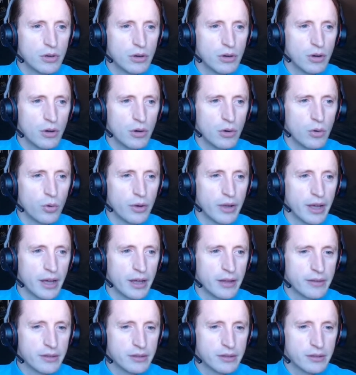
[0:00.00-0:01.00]
Oh
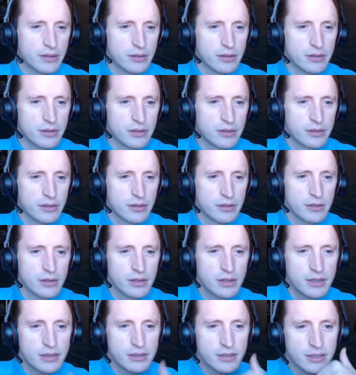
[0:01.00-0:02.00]
yeah, this
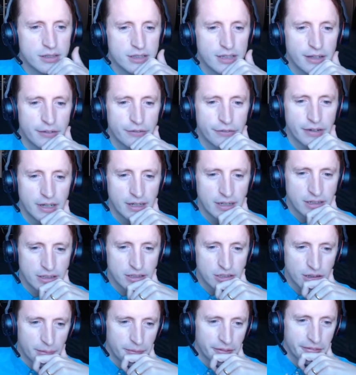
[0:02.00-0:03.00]
is definitely
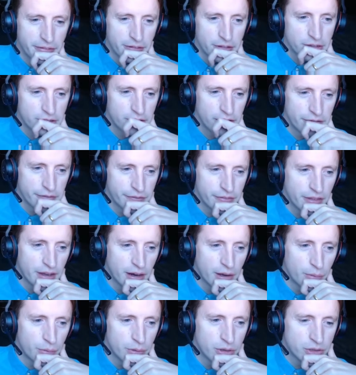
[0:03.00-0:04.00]
some of the stuff that
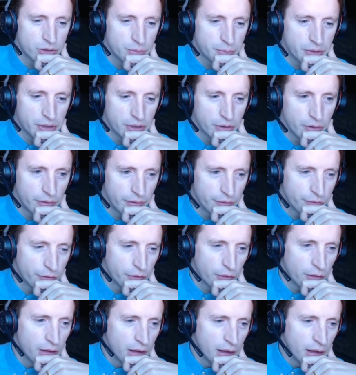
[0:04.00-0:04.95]
I want to be going for.